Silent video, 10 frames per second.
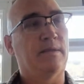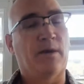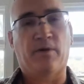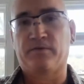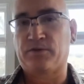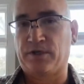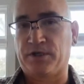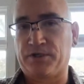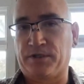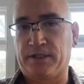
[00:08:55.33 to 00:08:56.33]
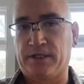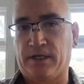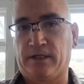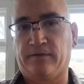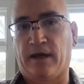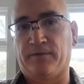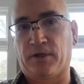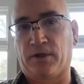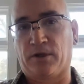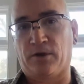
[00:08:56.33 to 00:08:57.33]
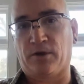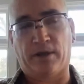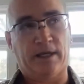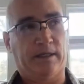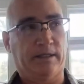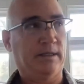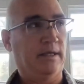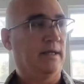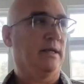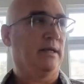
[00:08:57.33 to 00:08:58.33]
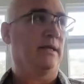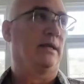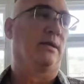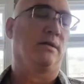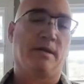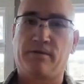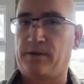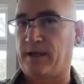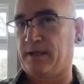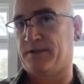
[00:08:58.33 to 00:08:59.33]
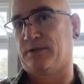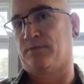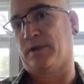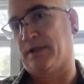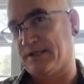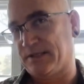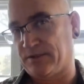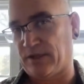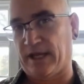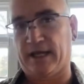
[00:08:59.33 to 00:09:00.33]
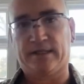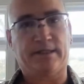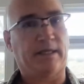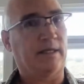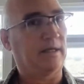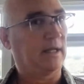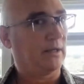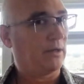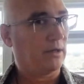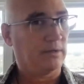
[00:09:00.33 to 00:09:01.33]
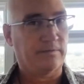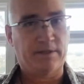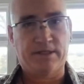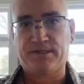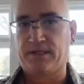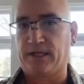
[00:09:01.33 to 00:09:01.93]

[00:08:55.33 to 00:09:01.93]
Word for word: that we've traditionally done of having to go in and and clear this and release that and and all of these